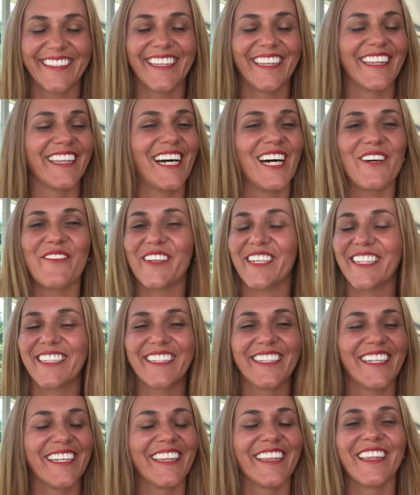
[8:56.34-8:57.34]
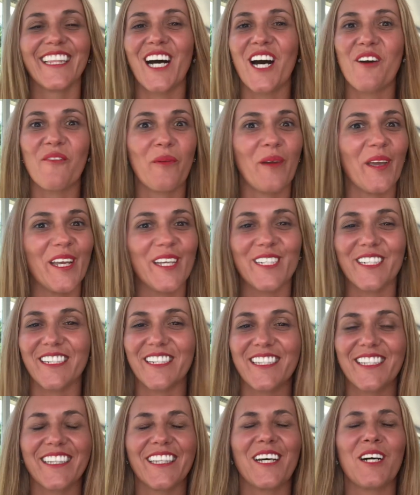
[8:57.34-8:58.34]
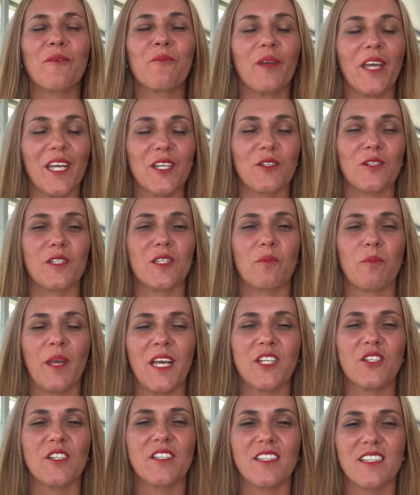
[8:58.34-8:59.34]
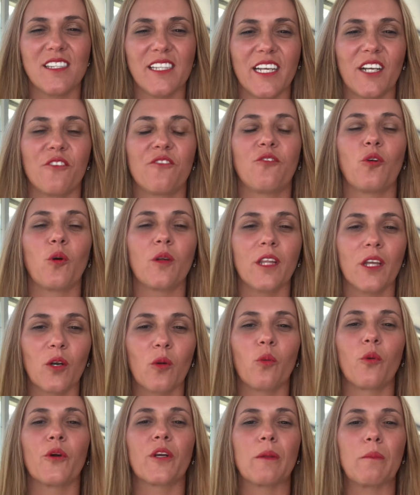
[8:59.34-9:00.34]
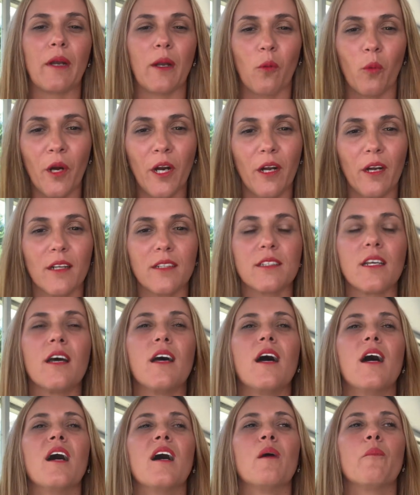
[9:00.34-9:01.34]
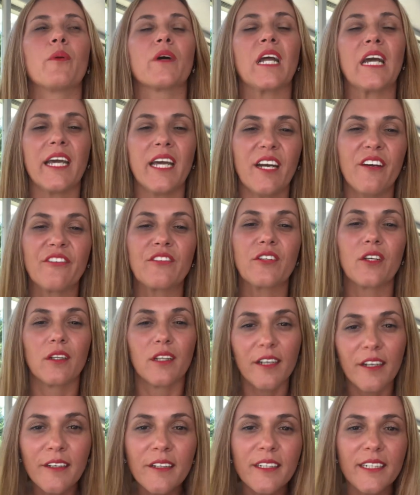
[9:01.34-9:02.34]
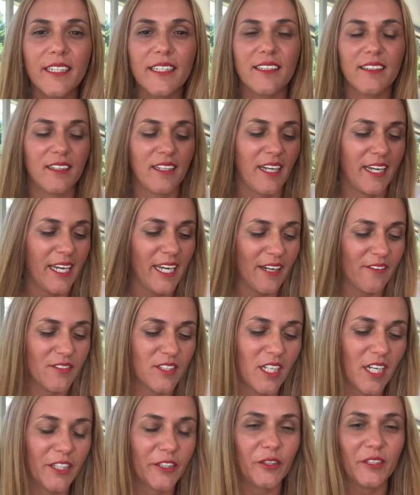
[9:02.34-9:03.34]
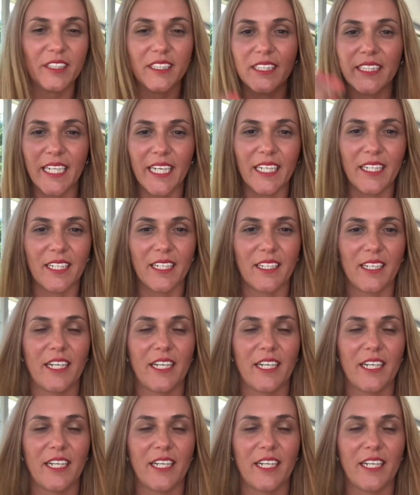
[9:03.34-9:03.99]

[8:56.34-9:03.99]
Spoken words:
Love it. Love patience. Love patience. Patience is like a 4-letter word in my world, but I have to learn it. I have to understand it.